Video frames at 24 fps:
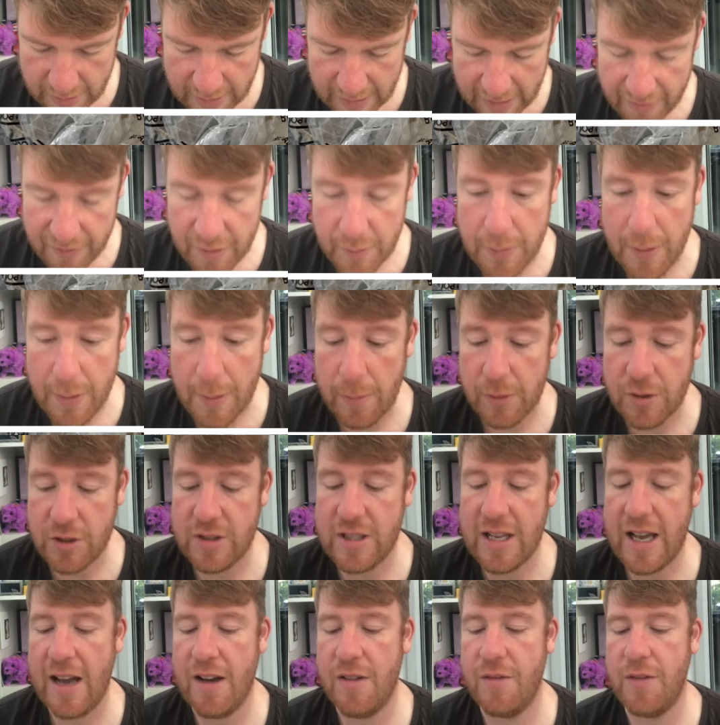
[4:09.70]
I think people just
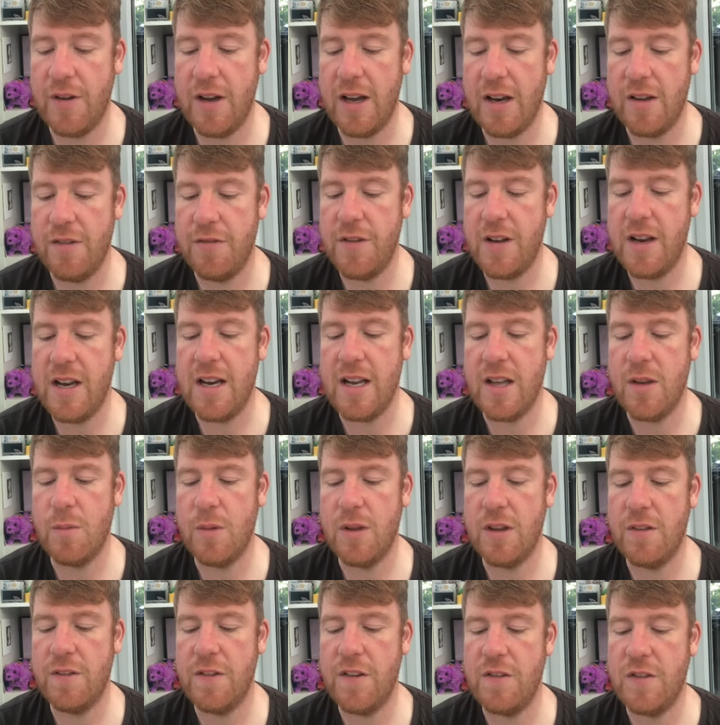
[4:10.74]
have an affinity with
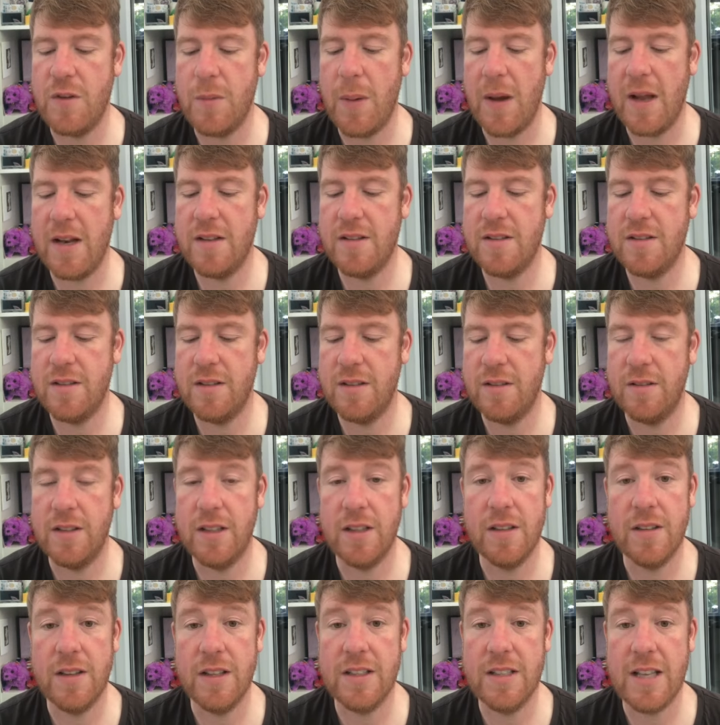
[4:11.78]
the 50 pence, the
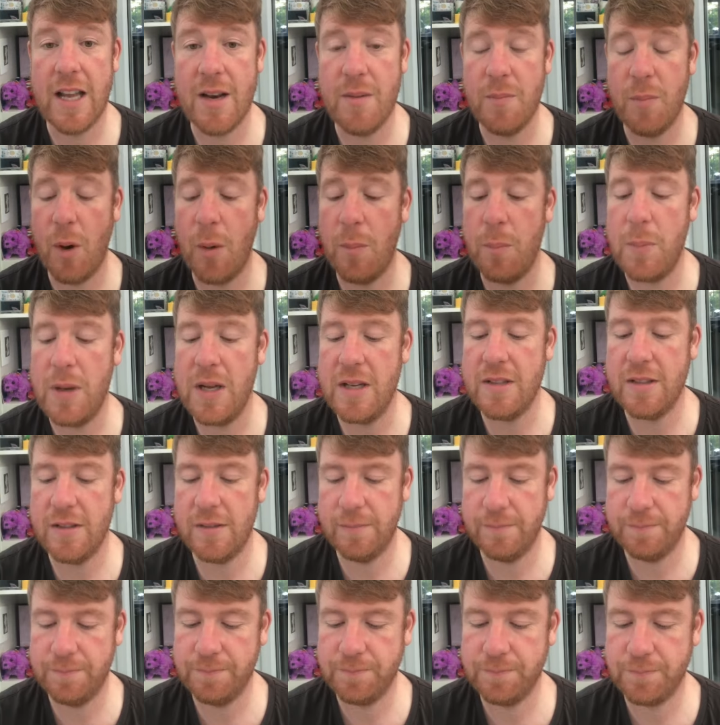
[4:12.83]
10 bob bit.
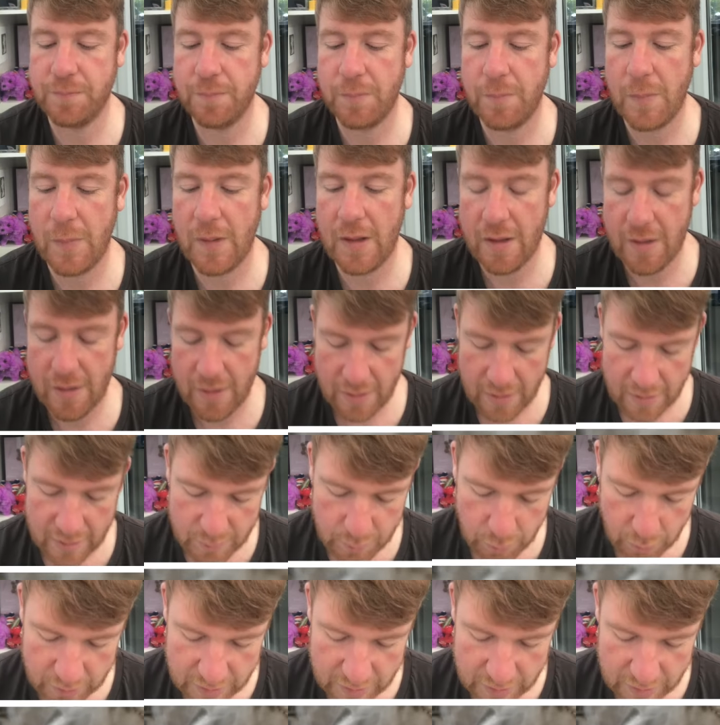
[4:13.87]
I suppose